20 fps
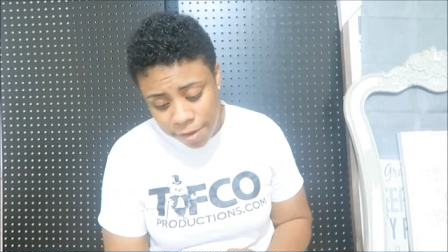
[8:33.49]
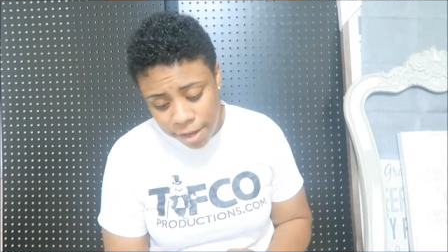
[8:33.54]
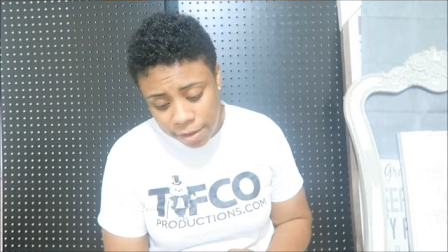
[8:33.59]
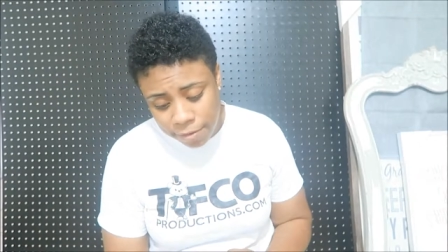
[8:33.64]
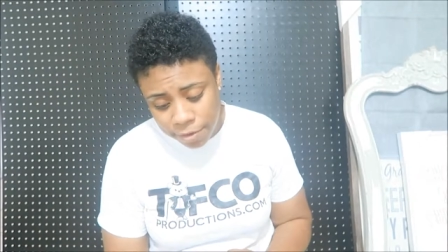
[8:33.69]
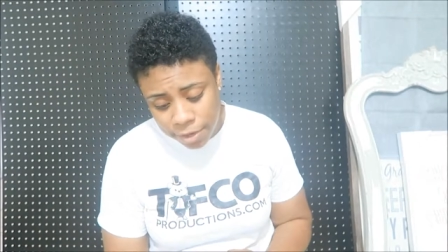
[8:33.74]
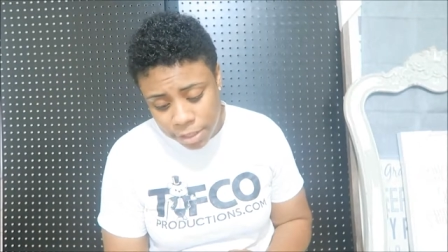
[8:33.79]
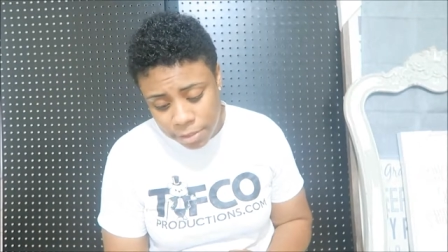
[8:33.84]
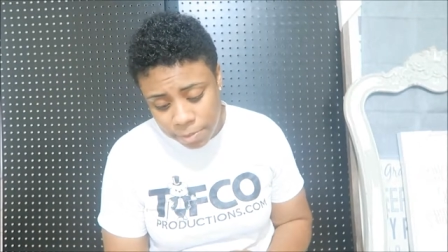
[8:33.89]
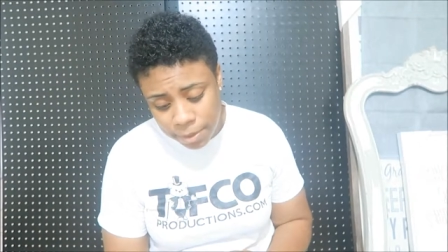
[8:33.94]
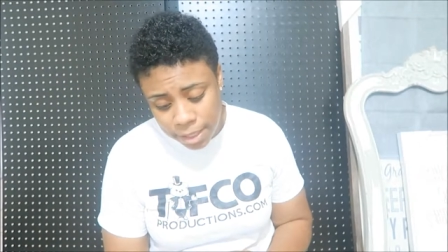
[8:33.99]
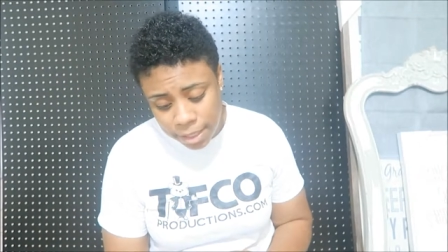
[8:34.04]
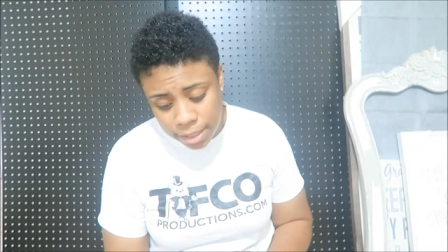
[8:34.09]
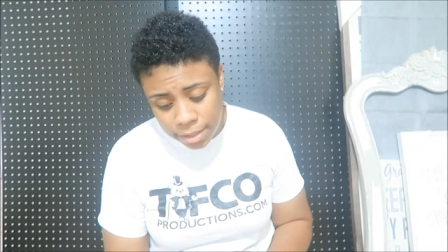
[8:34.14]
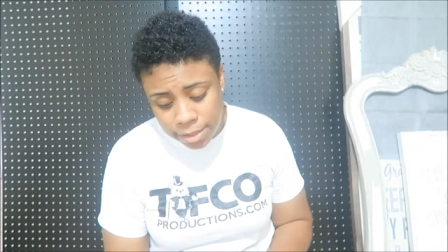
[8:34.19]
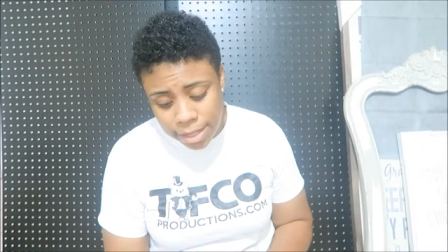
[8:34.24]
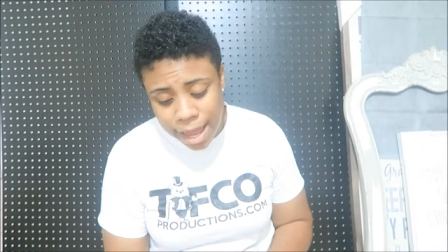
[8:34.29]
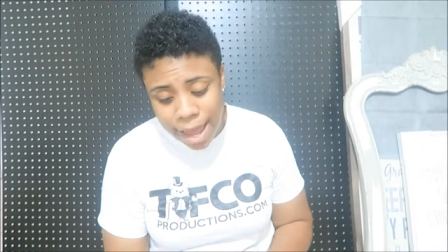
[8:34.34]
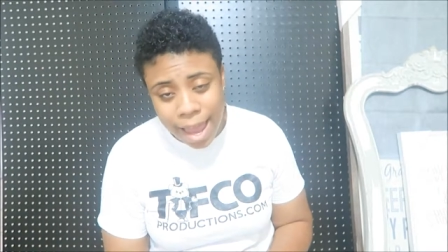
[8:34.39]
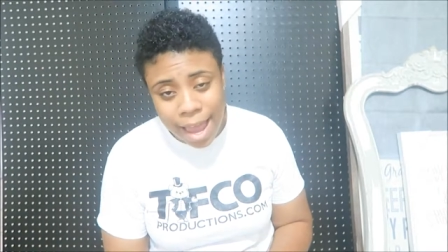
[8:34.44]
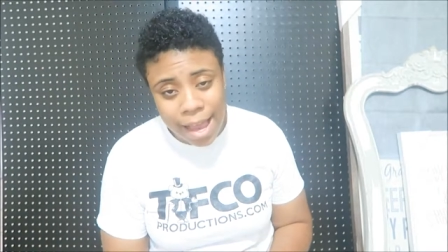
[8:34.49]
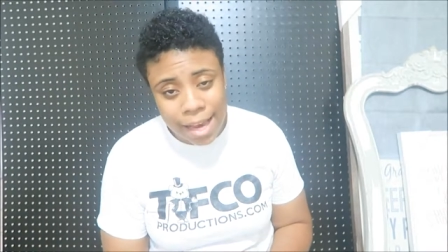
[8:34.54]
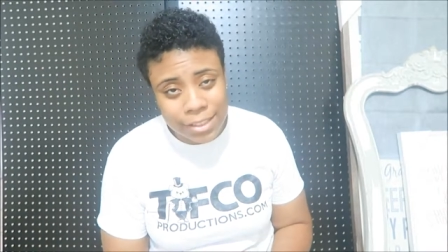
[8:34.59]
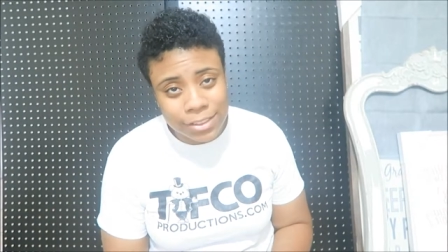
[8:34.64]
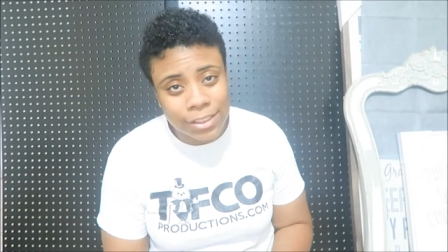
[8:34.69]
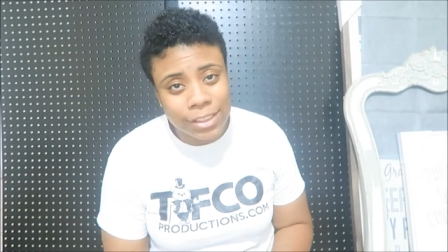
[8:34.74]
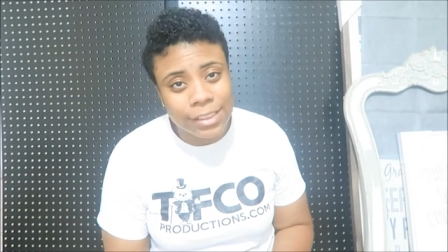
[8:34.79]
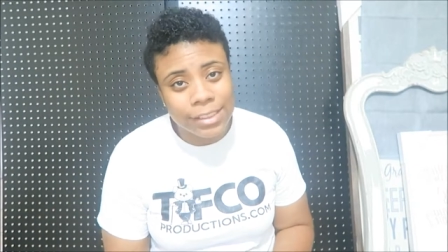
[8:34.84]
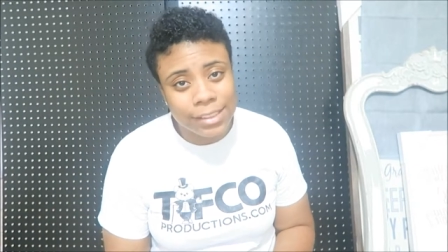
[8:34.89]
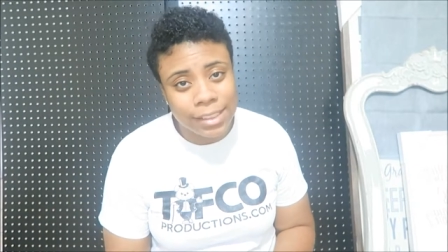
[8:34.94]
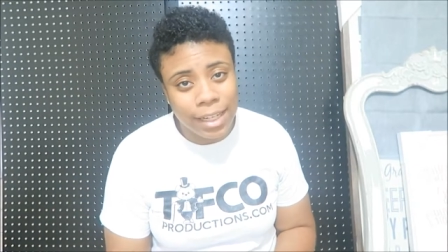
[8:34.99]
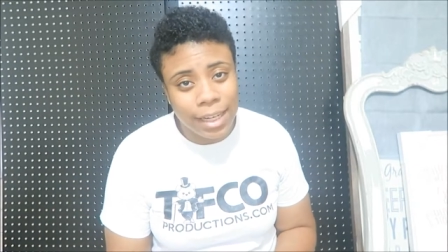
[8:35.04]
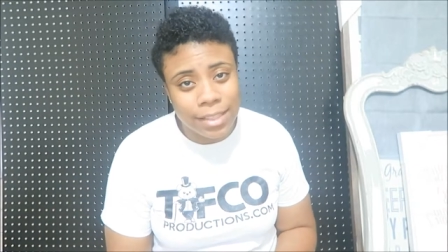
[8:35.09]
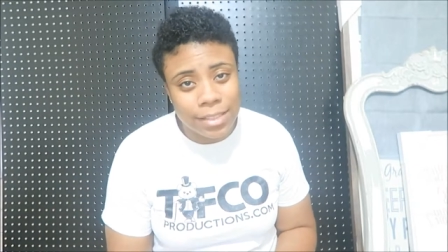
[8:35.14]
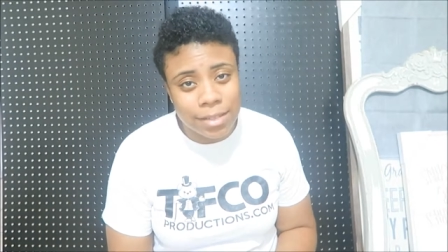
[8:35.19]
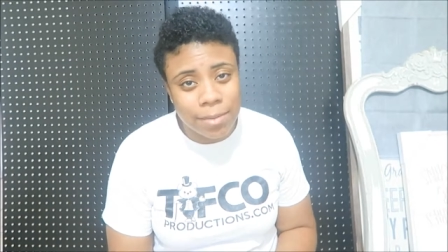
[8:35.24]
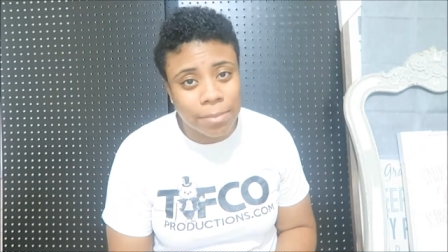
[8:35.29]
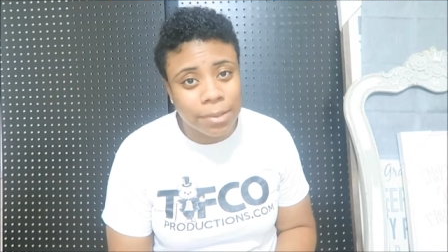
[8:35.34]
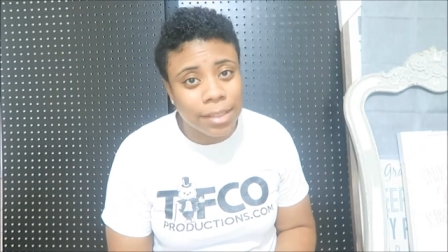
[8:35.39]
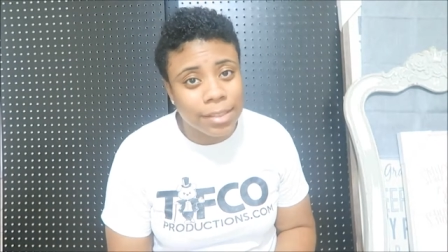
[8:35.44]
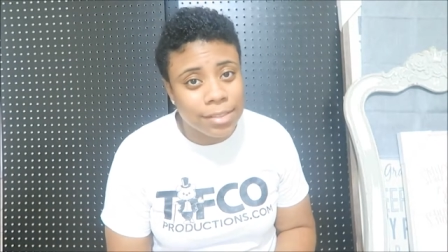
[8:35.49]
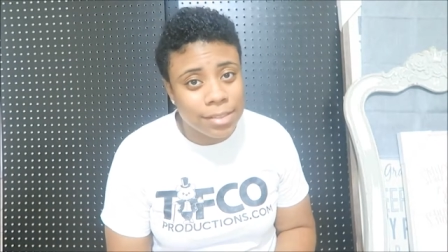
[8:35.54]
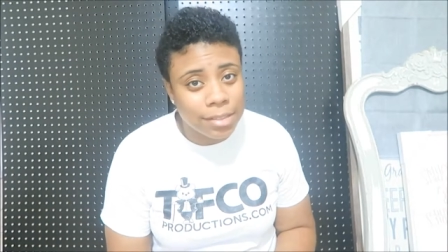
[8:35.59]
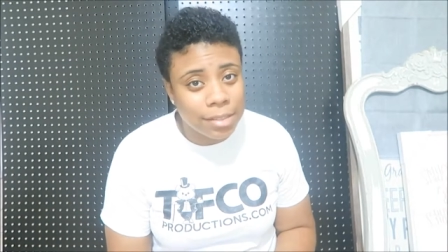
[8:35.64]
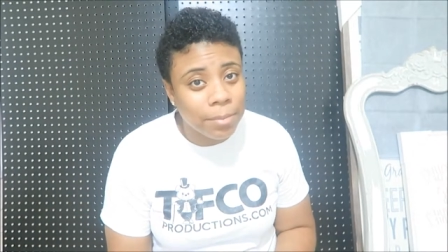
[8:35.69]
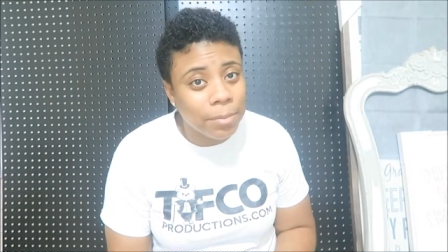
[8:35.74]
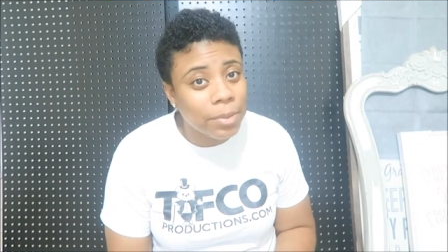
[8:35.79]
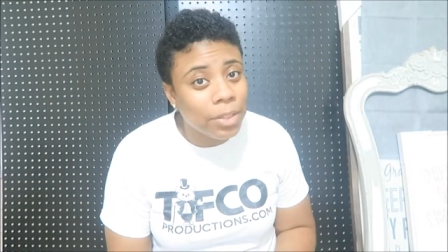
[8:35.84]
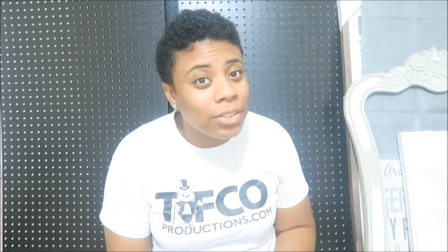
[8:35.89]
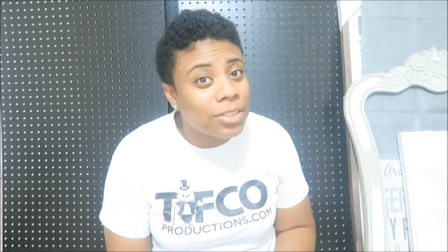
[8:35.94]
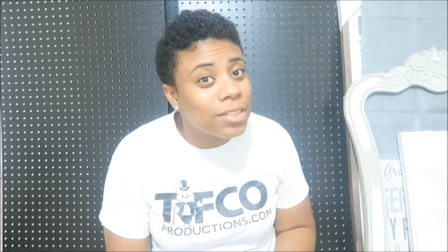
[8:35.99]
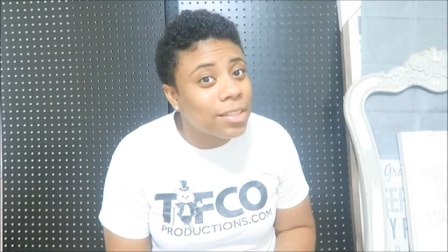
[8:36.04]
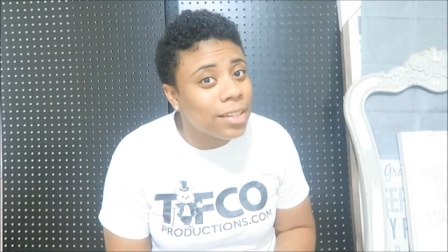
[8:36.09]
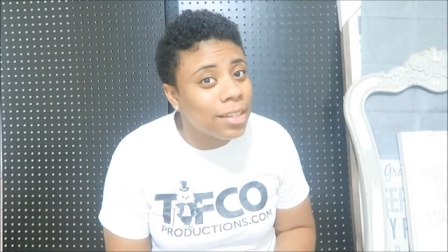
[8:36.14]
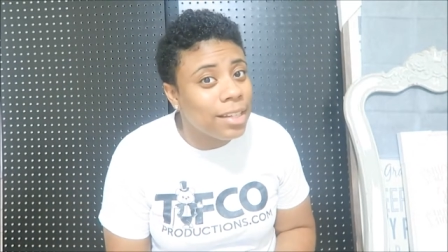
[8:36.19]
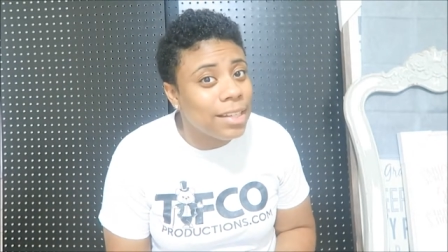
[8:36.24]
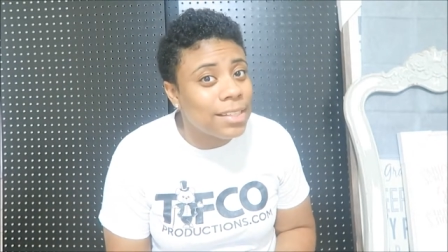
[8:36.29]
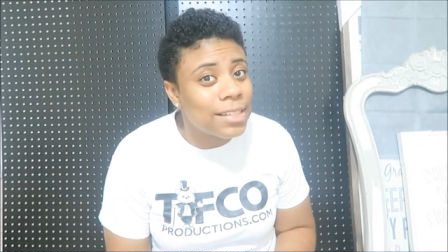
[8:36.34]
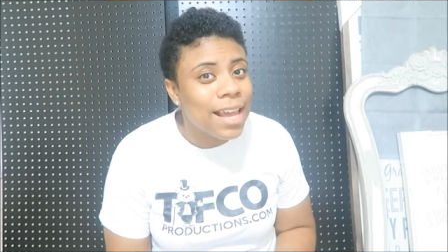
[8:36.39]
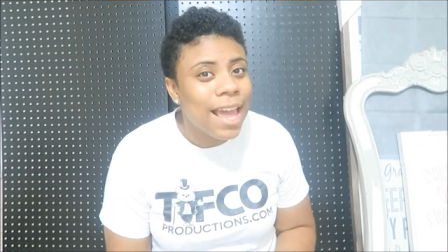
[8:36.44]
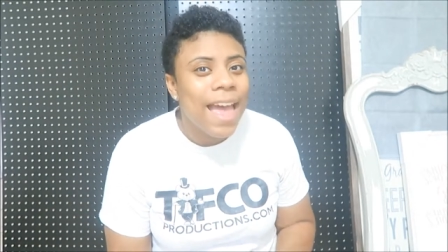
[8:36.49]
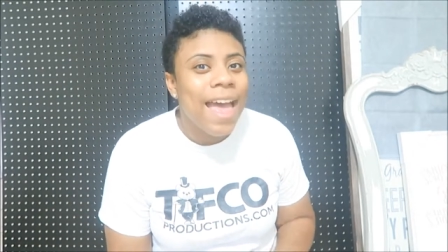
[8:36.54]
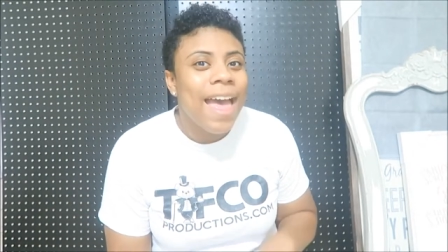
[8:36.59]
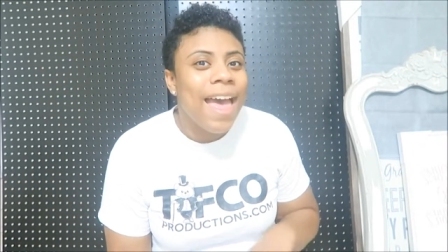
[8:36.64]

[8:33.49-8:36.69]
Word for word: favorites because I actually seen something similar to this